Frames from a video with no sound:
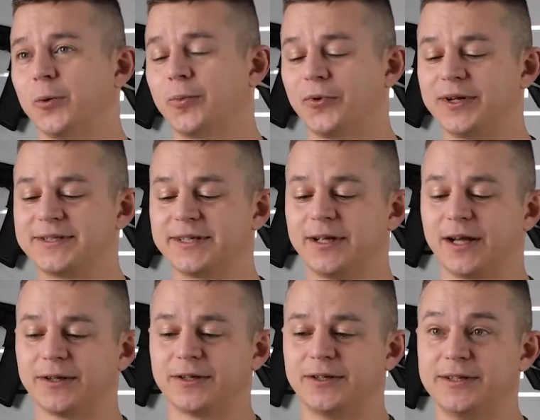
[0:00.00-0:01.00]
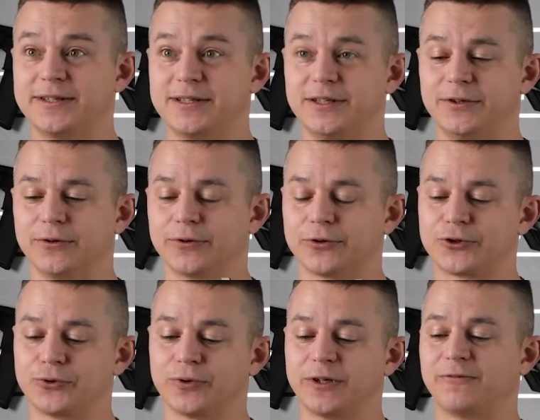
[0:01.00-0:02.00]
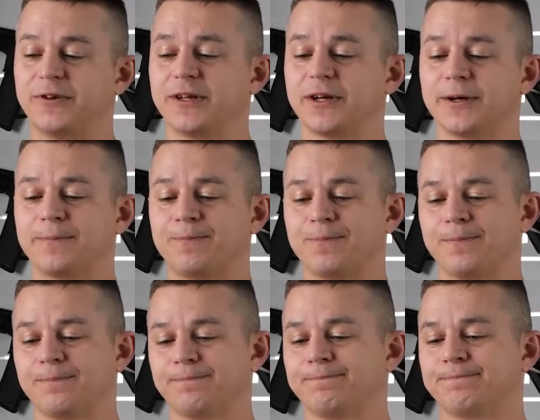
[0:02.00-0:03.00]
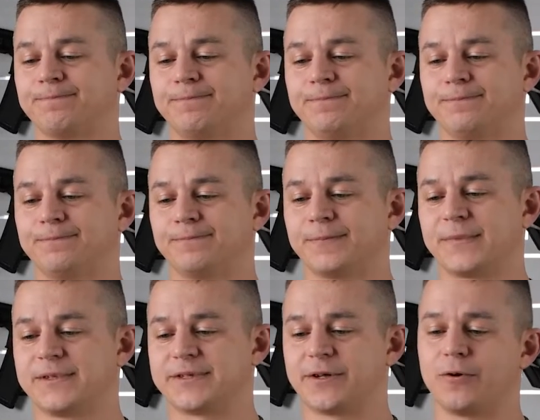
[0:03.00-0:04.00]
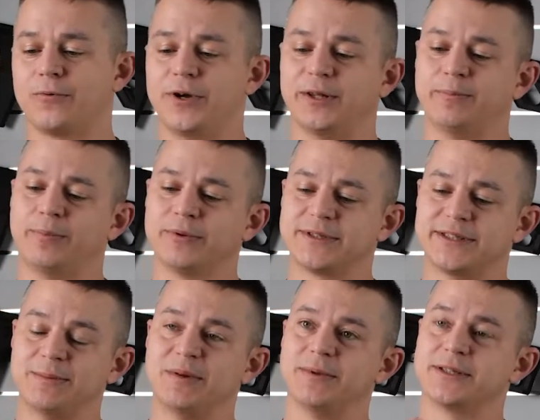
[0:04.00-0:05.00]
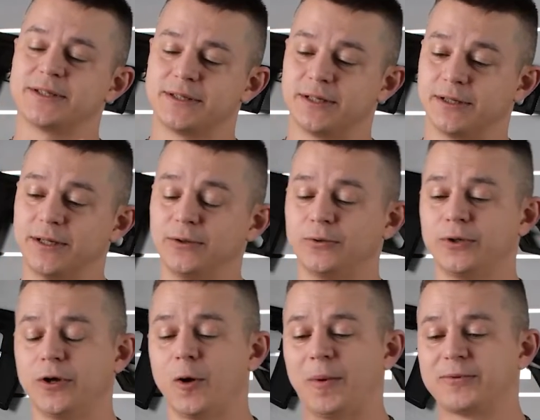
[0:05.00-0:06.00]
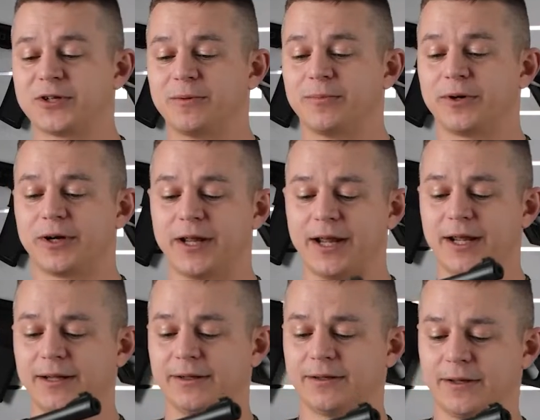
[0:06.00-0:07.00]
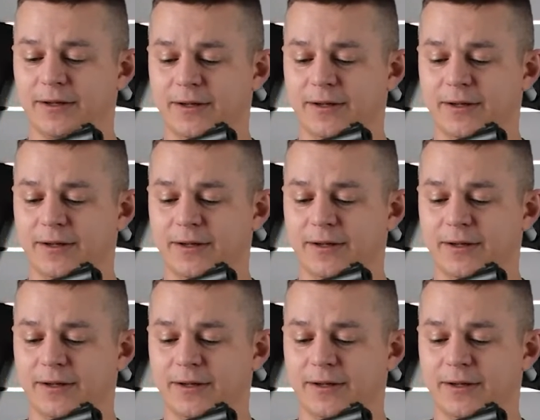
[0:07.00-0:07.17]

that operates the gun, it's your shooting finger. So it puts the BBs into the hop-up chamber and